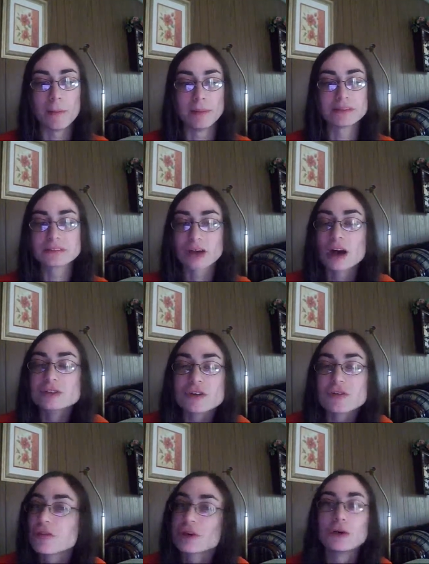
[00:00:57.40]
And this is
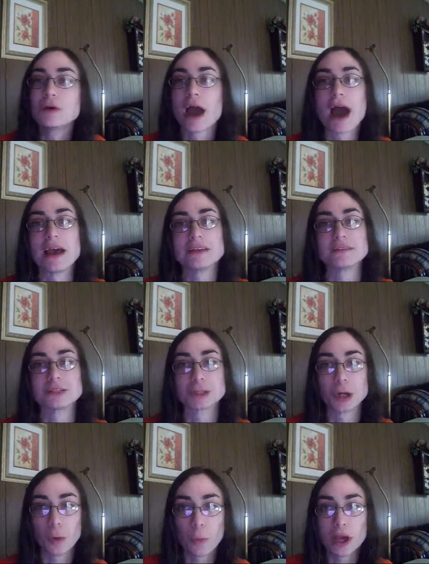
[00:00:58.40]
also for you guys to
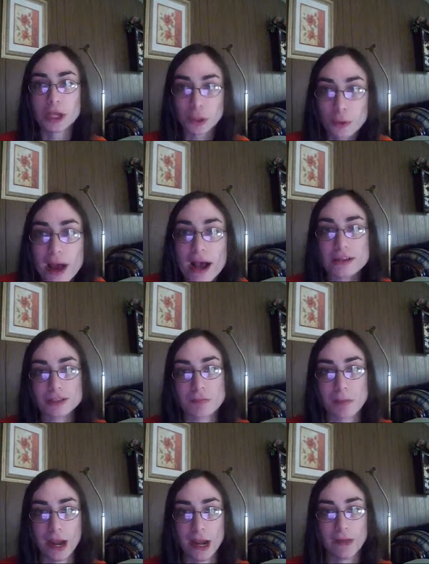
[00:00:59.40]
show what you guys
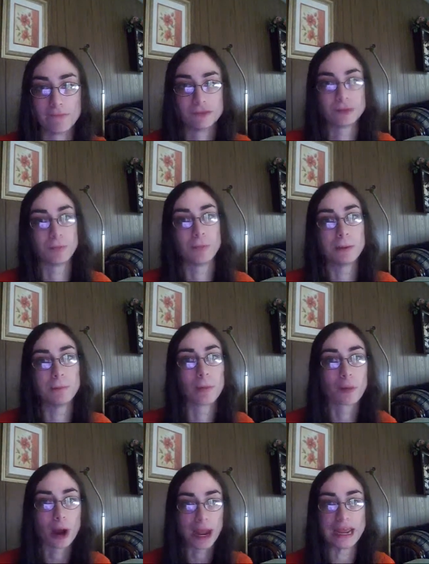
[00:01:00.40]
are made of and to be
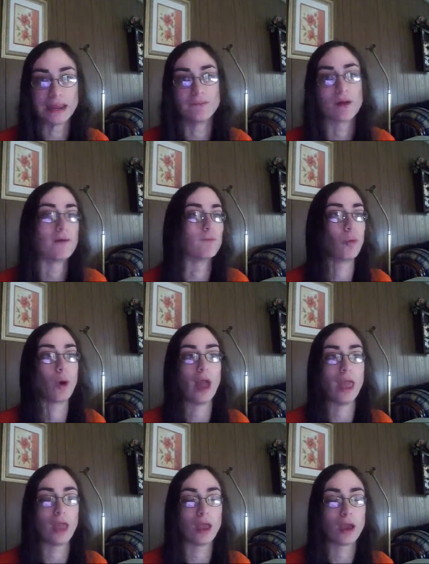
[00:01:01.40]
brave of
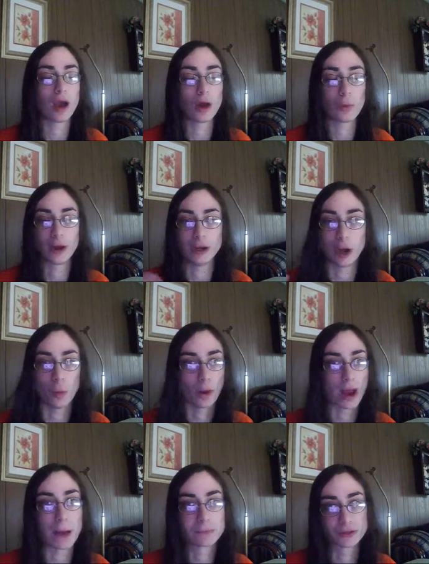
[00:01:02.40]
what
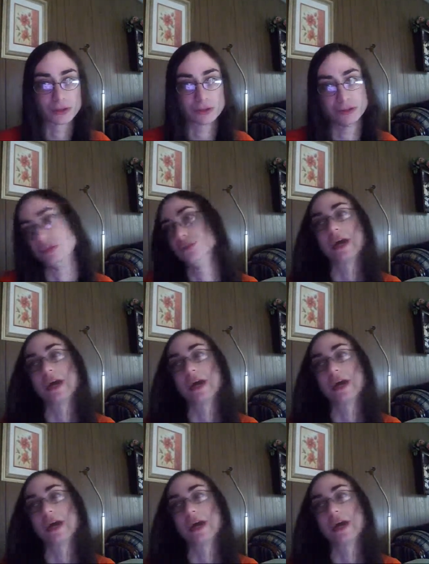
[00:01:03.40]
obstacles